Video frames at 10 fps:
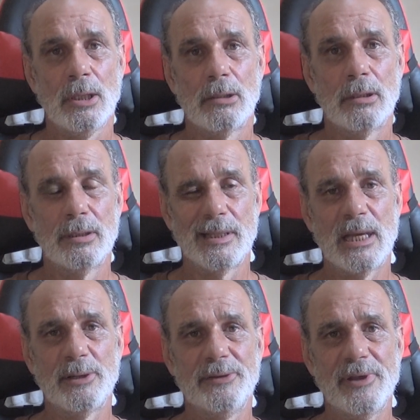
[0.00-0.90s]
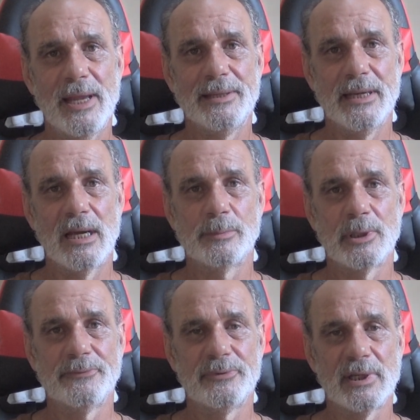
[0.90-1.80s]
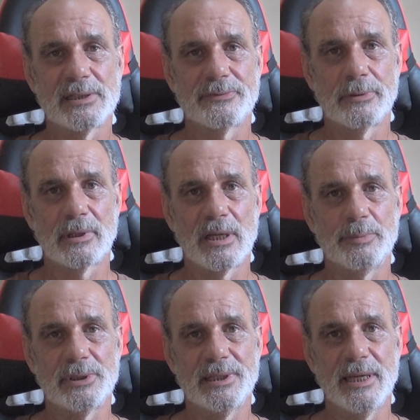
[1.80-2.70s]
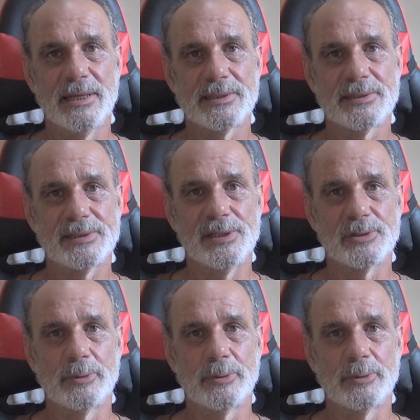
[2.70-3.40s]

Well, now we've had the Imar Flex for a couple of days since